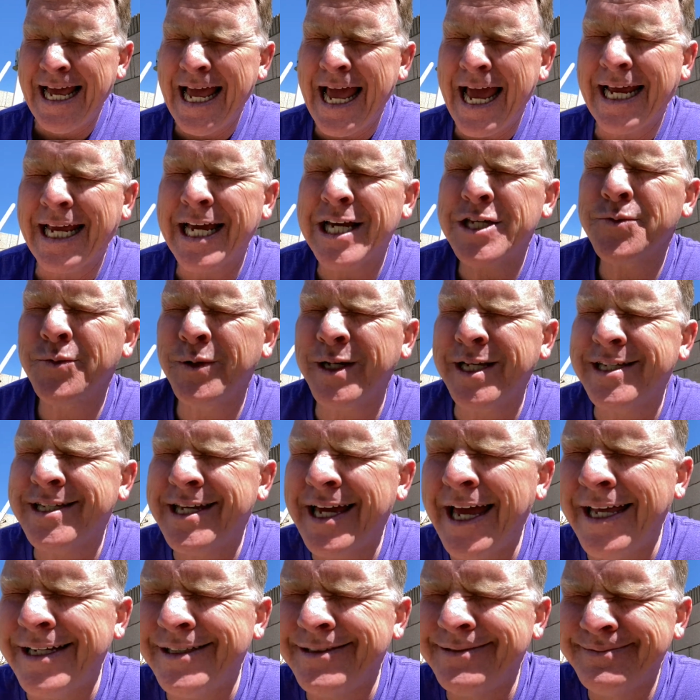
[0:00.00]
And guess what he
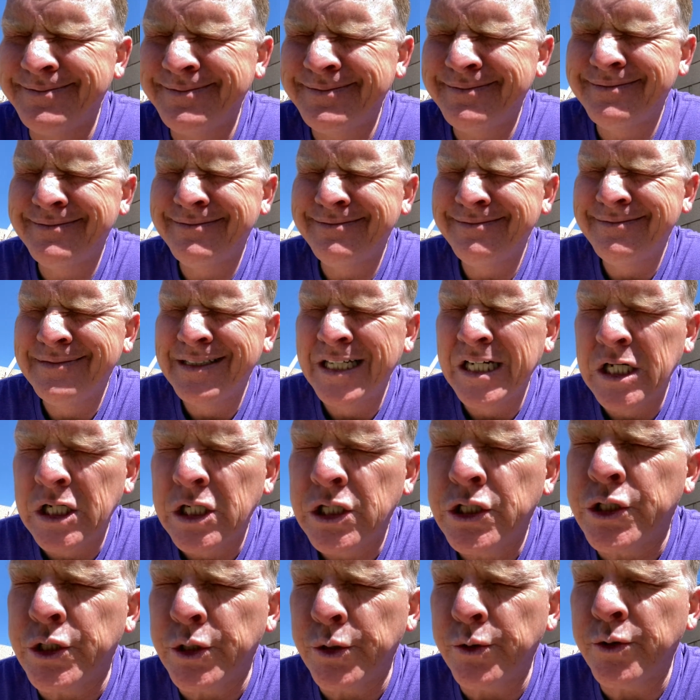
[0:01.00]
said?
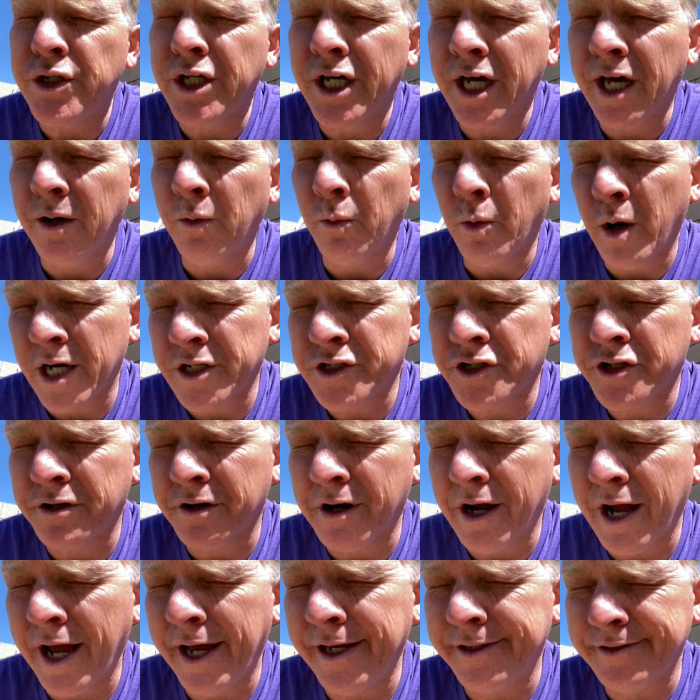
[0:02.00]
Dude, you gotta wash your
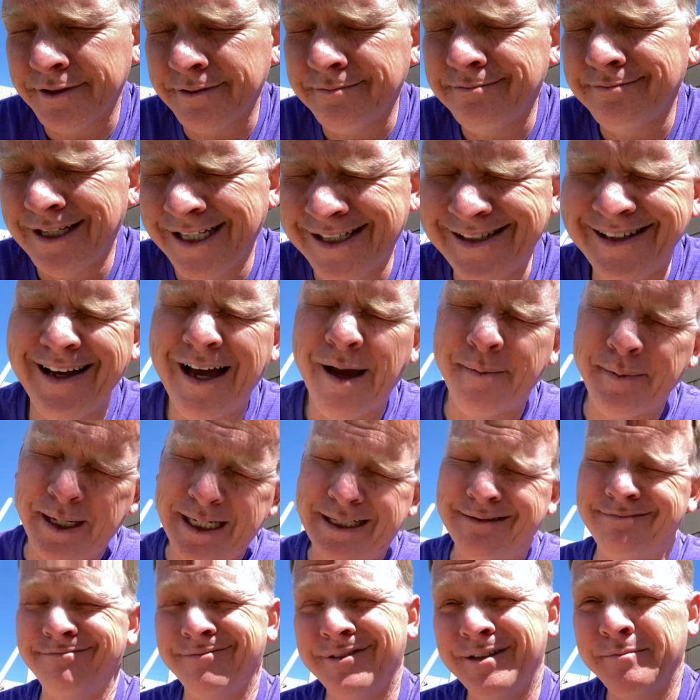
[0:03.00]
eyes. I
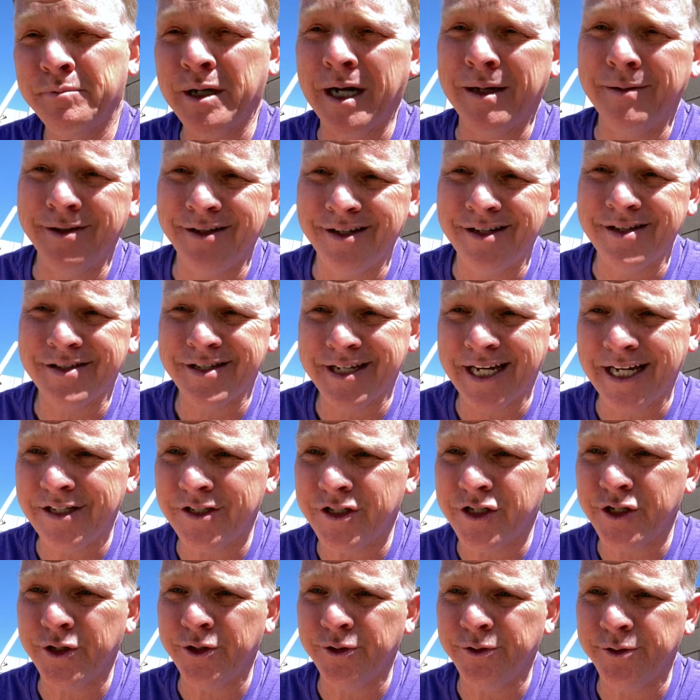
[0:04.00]
mean, probably didn't say
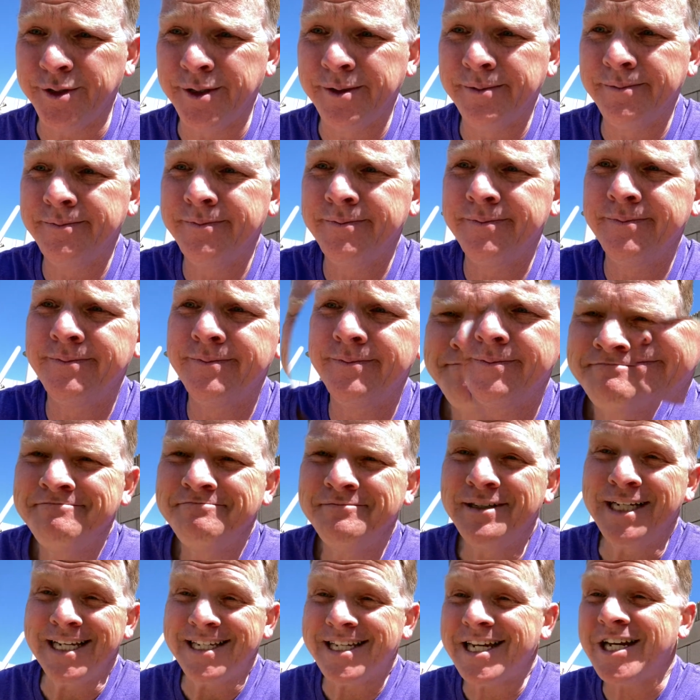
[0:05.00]
dude.
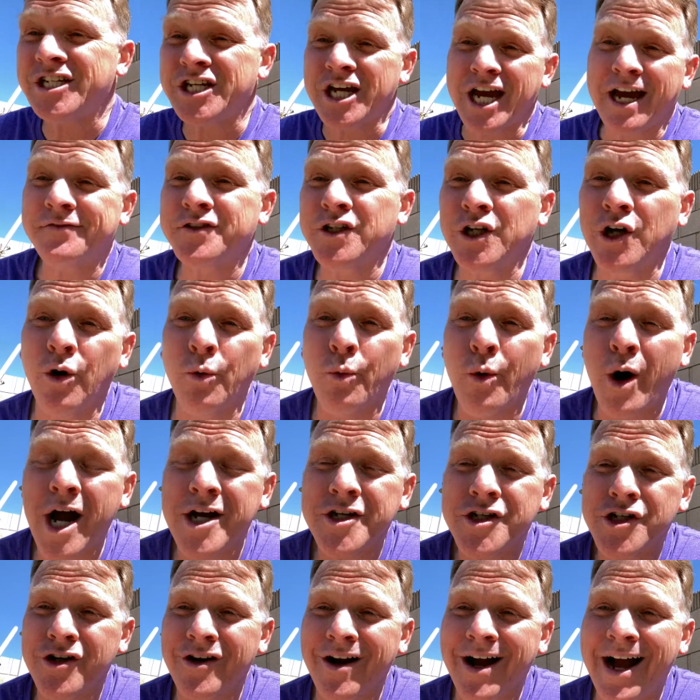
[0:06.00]
But he said, you have to go
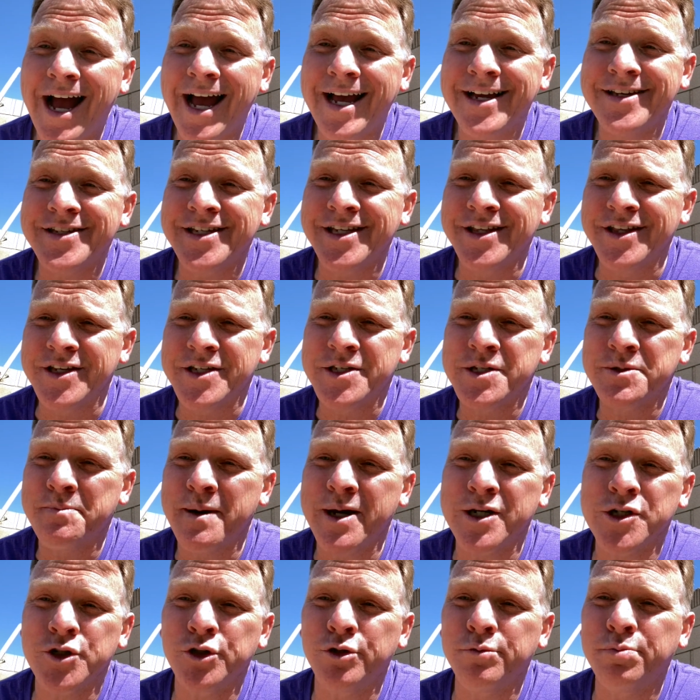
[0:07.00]
wash your eyes in this
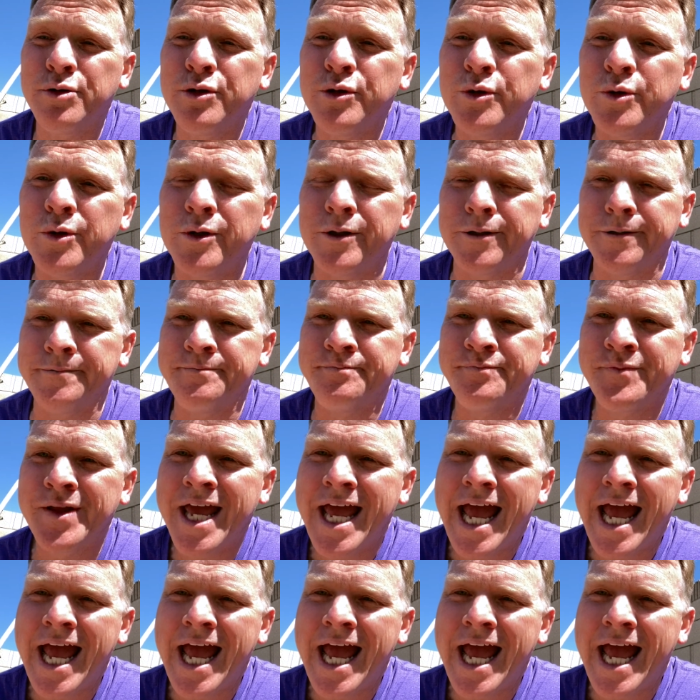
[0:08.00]
special pool.